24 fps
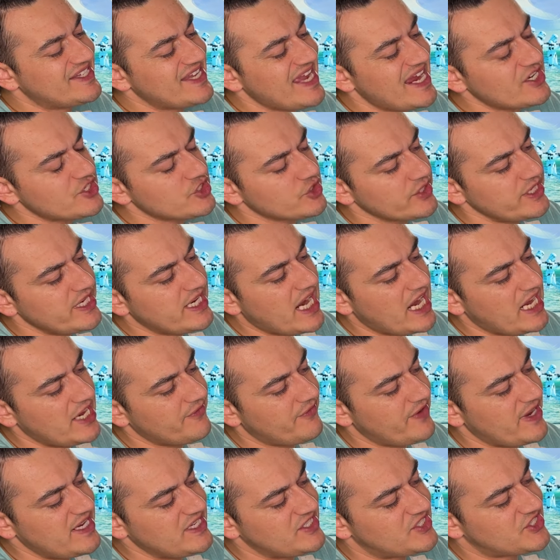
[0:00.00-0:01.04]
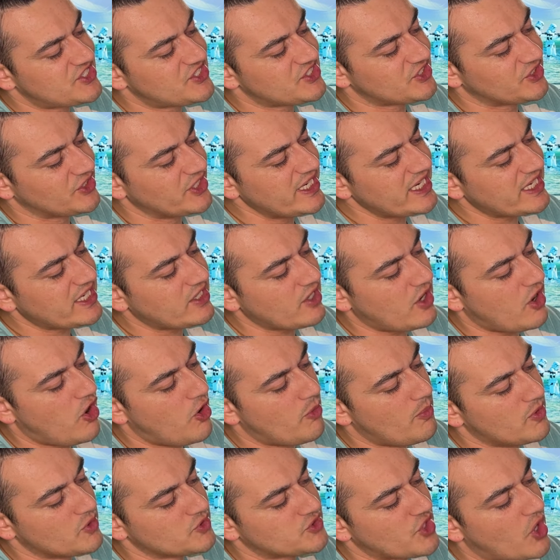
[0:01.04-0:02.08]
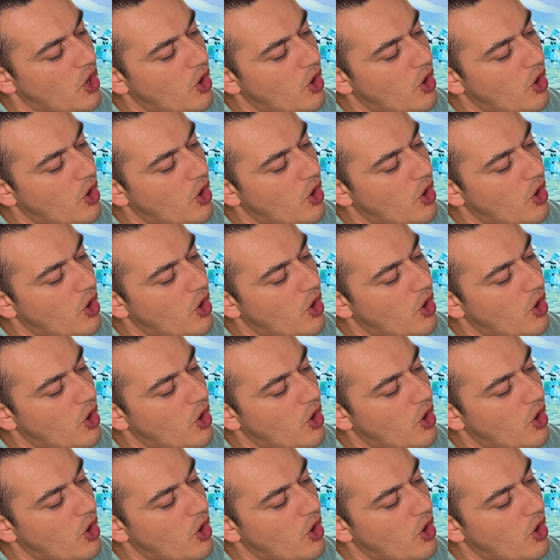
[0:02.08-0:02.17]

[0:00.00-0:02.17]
is actually kind of a slick, almost